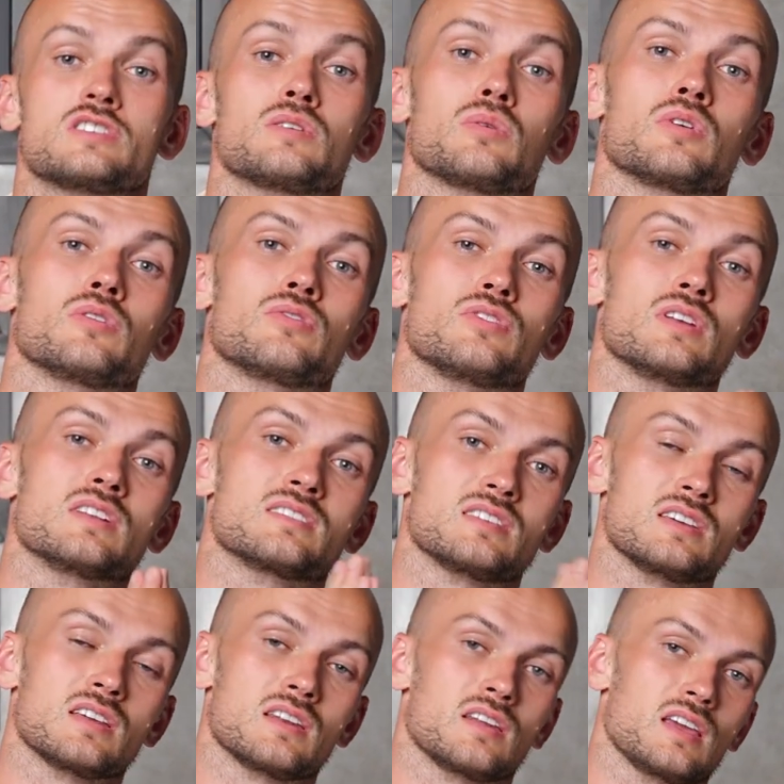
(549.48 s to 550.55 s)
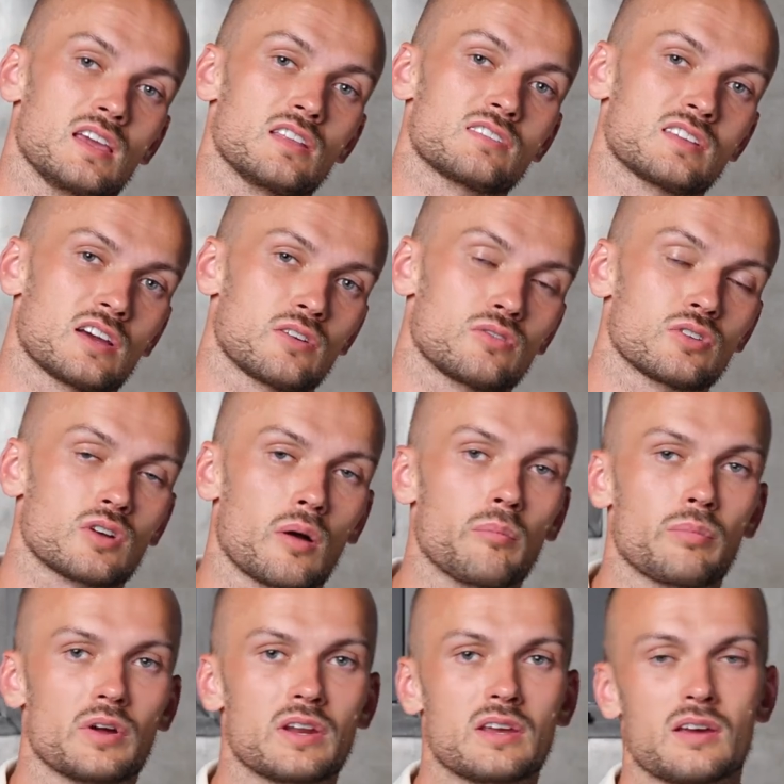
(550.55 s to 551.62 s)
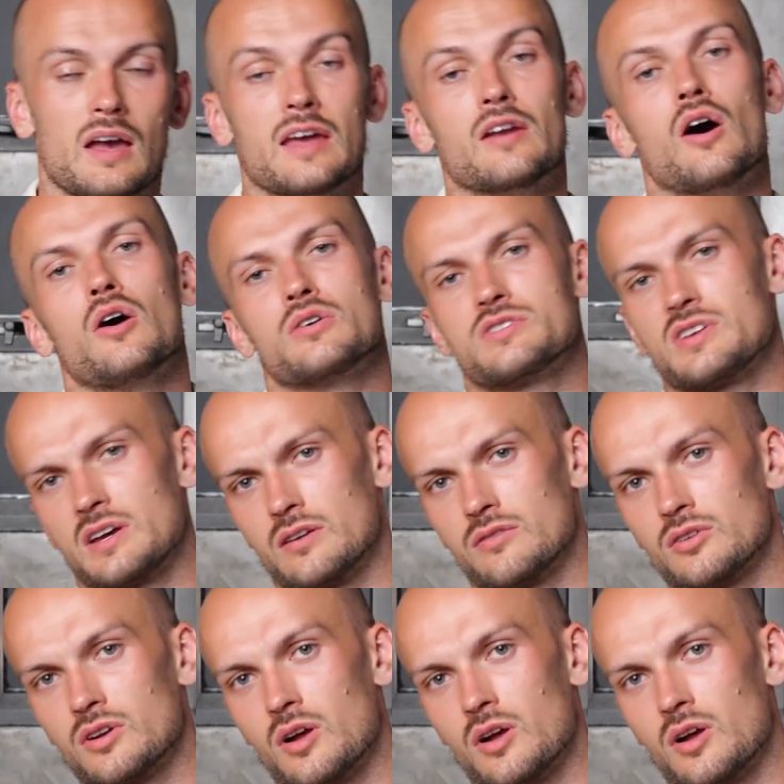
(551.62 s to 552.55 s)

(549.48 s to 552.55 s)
Z want to feel seen inside of the company and outside of the